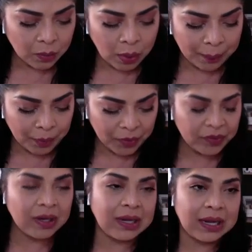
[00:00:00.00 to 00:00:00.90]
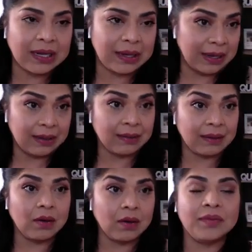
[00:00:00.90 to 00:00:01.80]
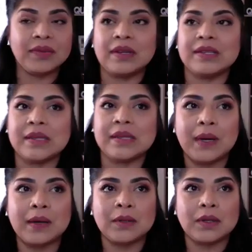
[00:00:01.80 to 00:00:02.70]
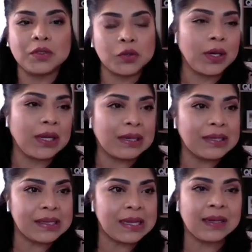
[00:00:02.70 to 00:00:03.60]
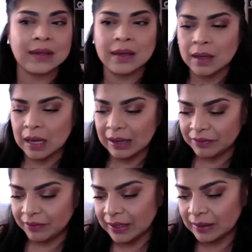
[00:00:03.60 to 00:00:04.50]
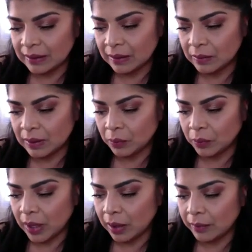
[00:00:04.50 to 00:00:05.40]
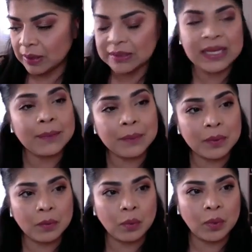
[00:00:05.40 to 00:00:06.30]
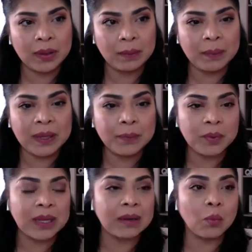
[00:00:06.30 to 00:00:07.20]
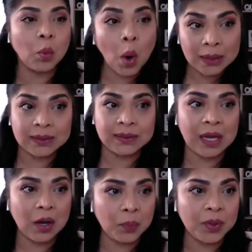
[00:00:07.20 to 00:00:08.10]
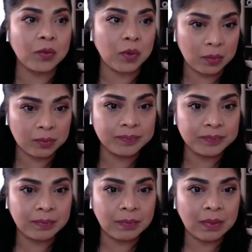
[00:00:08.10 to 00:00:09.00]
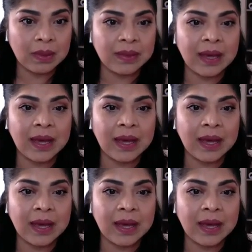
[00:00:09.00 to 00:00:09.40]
What personally I love is about joining is that I find that we are in a table with people that want to help you grow, mm-hmm.